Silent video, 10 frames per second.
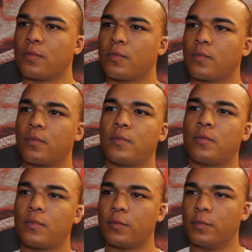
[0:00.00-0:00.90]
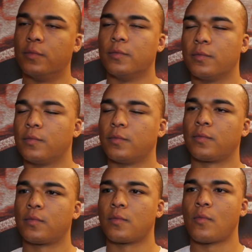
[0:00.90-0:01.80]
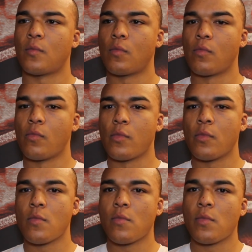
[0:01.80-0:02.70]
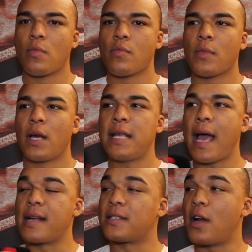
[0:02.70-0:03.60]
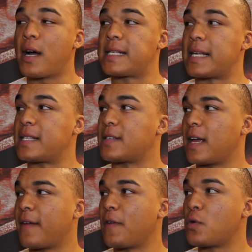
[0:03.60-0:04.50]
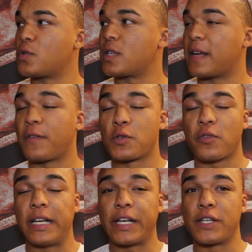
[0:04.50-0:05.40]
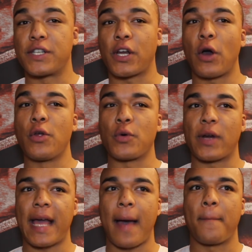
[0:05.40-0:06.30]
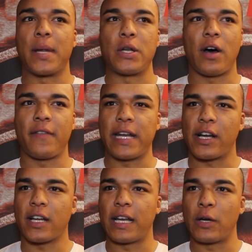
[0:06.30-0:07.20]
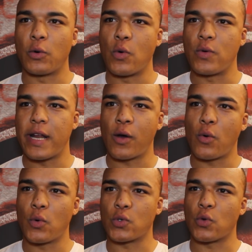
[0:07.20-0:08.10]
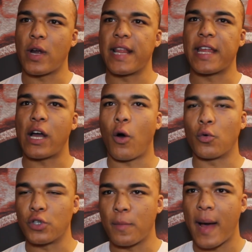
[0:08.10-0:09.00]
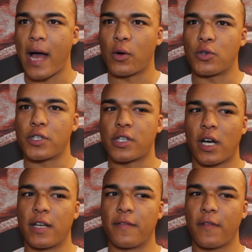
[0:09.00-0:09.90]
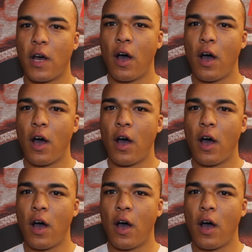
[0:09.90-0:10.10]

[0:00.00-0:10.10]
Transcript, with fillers: dealing with and stuff like that. How are you now? Feeling fresh after a little bit of a break? Yeah, it's nice. It's, it feels it feels really good to go through a camp and not have any kind of little niggles or anything holding you back or just kind of